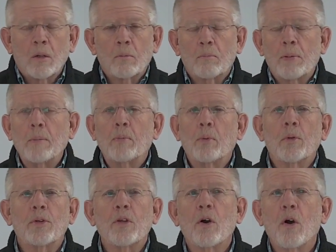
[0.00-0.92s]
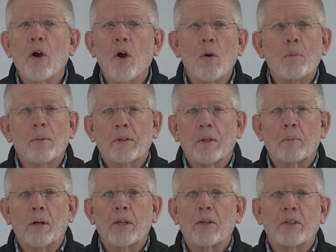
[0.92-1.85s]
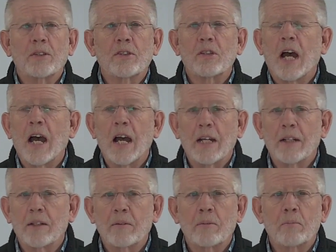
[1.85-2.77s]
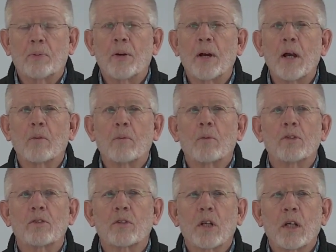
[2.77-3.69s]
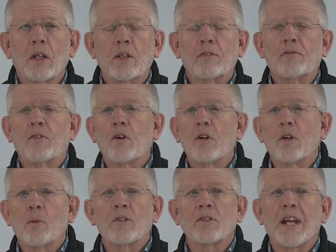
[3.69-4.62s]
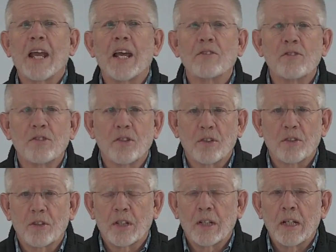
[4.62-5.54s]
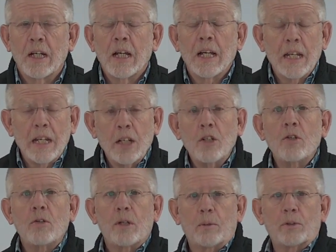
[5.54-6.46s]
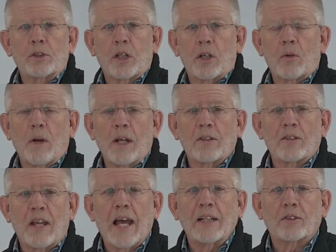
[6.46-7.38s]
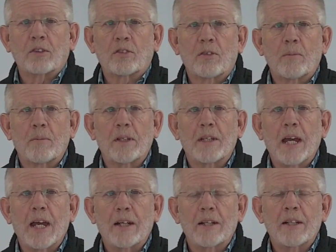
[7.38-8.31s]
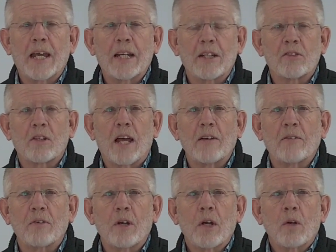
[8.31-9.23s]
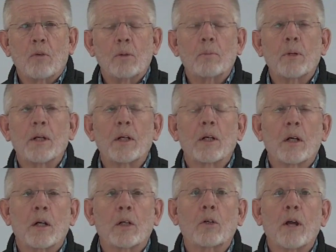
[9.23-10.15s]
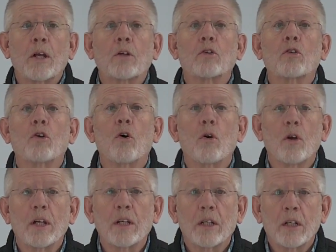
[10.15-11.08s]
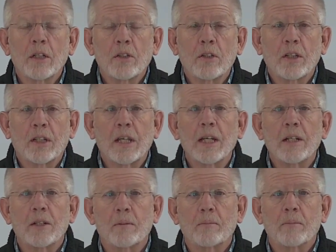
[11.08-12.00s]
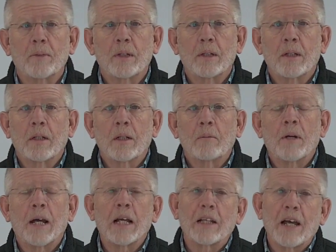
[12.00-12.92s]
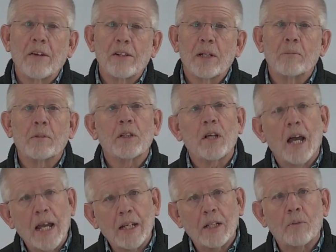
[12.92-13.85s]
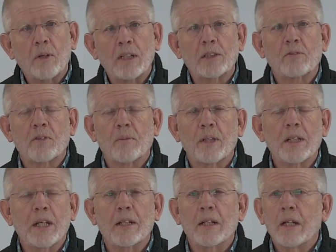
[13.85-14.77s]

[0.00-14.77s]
people with no hope, their brother has died, prayer was deferred, it wasn't answered. He knew he was going to raise Lazarus from the dead and that his life would bring a greater glory to the kingdom by allowing him to die and then raise him from the dead.